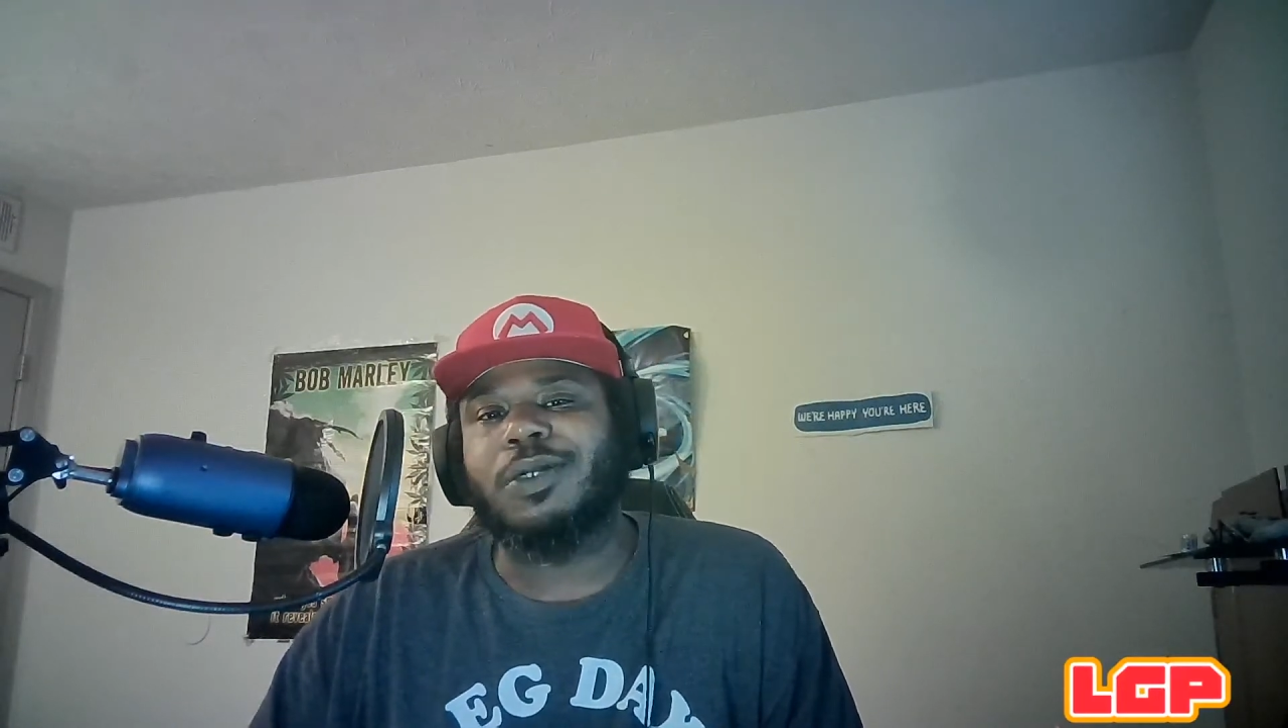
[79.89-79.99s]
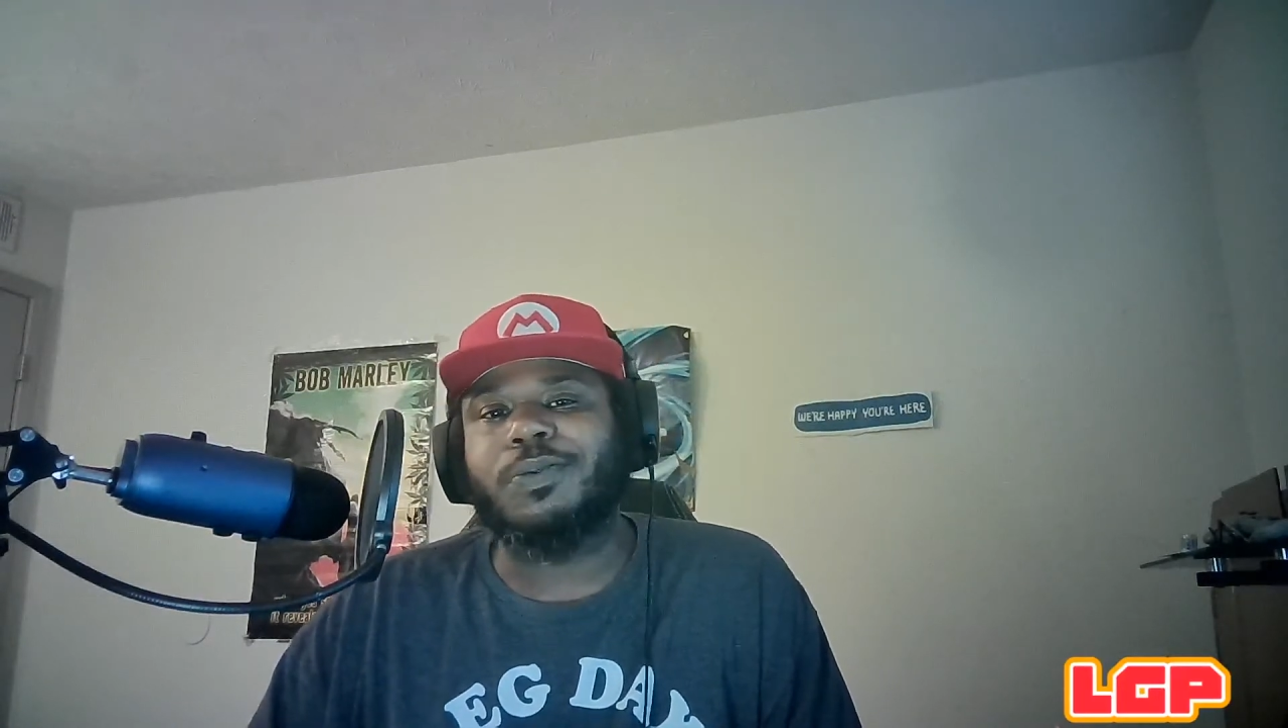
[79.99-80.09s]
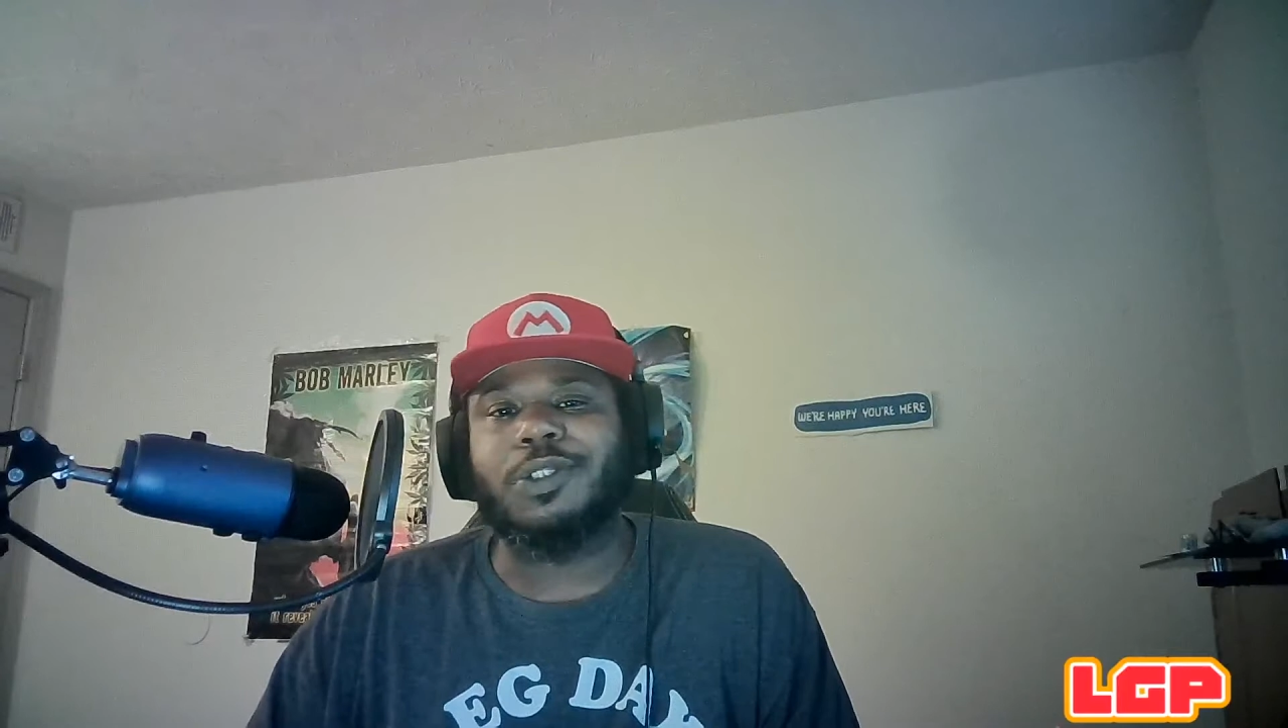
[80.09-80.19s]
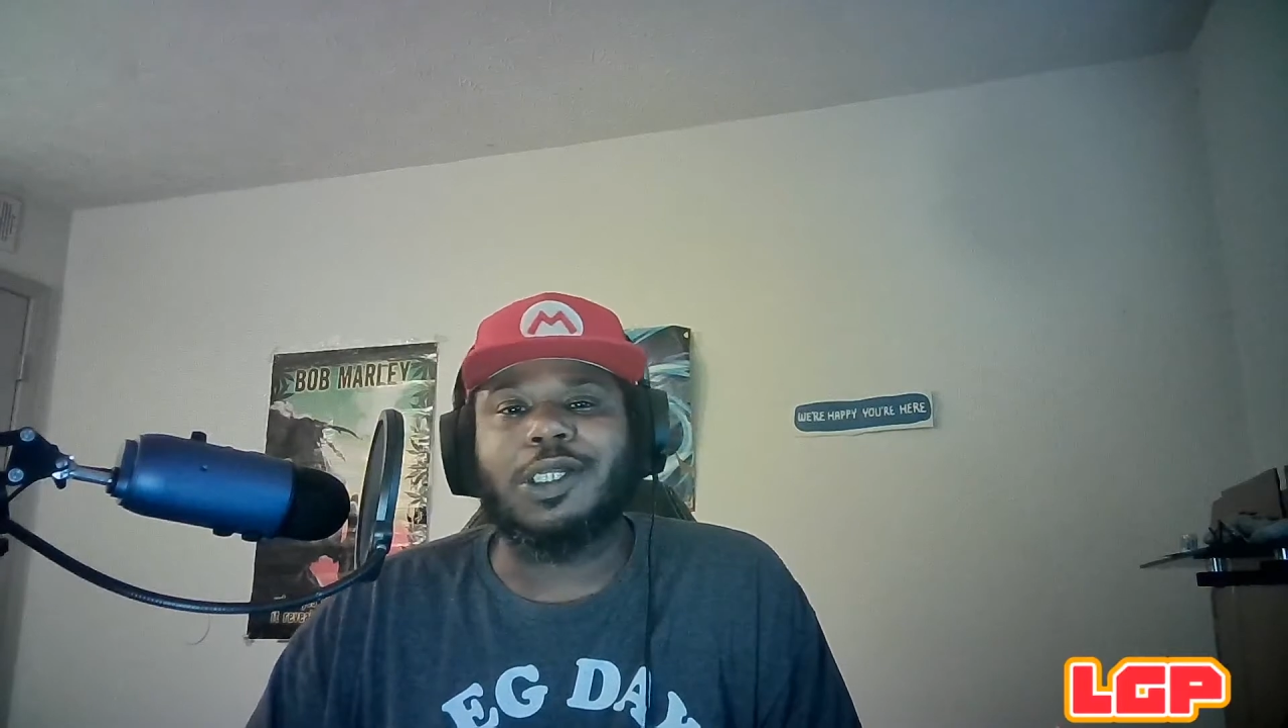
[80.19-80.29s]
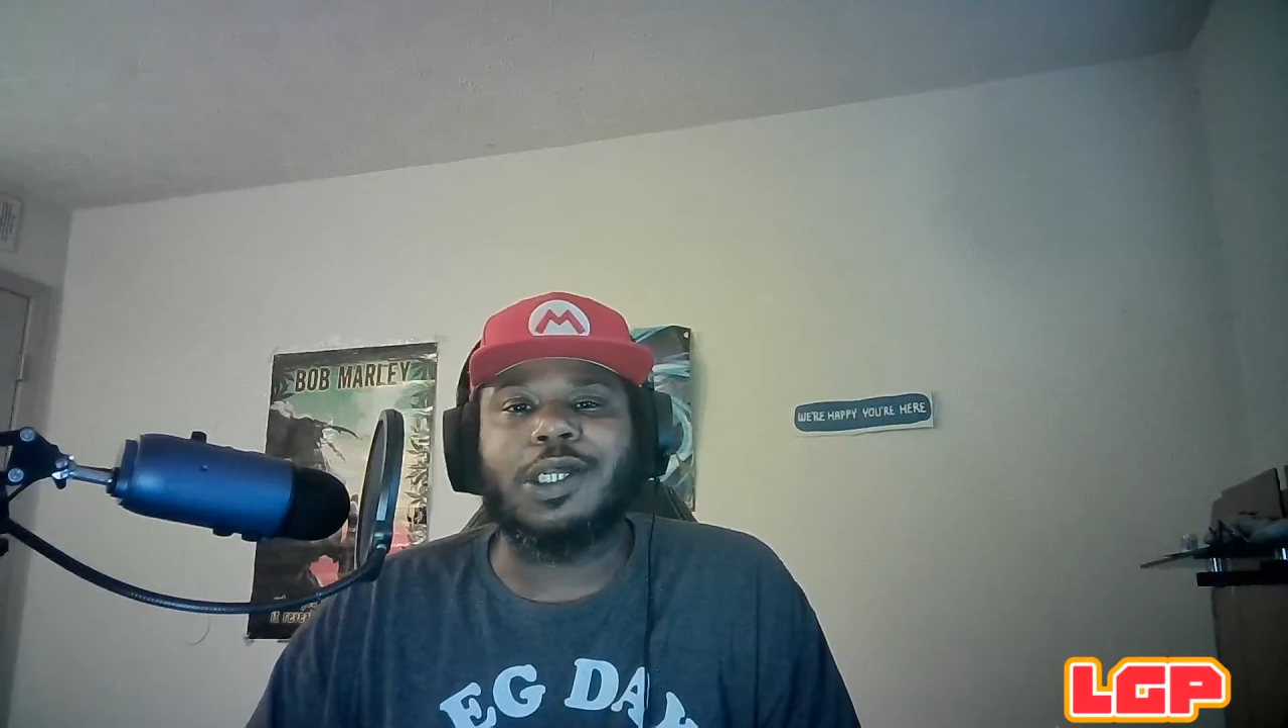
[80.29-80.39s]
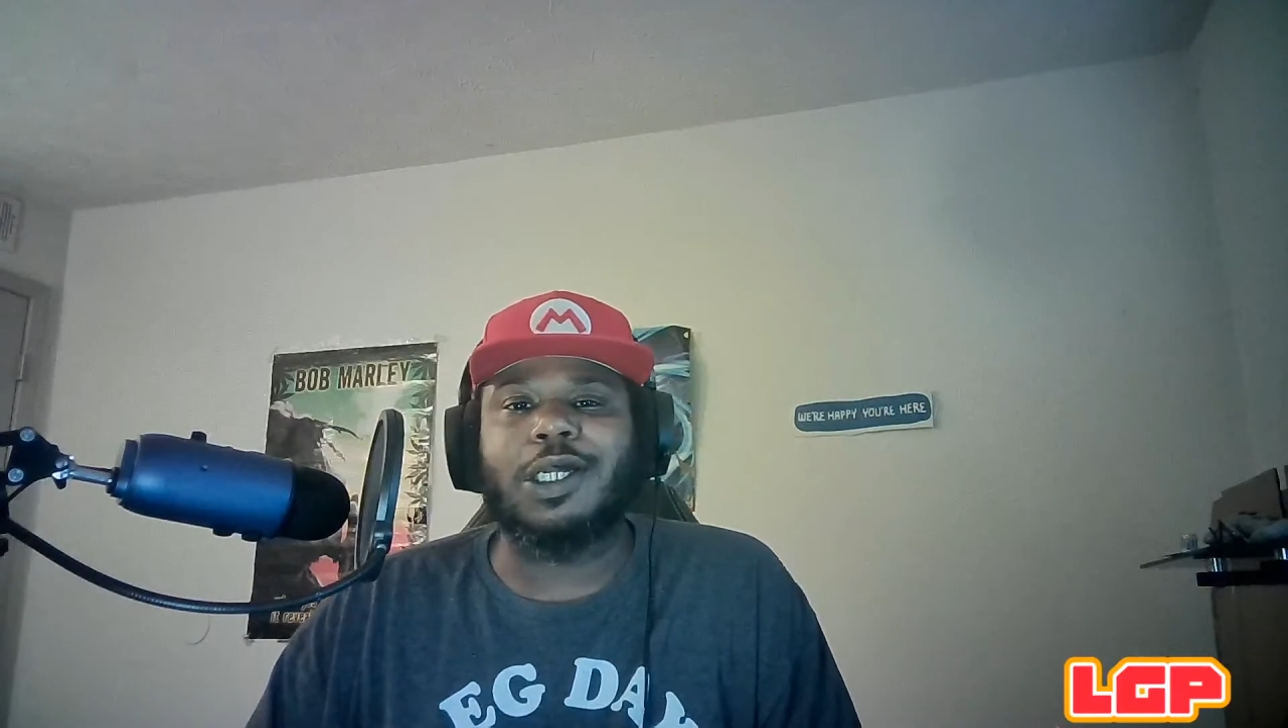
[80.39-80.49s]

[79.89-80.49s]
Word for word: feel like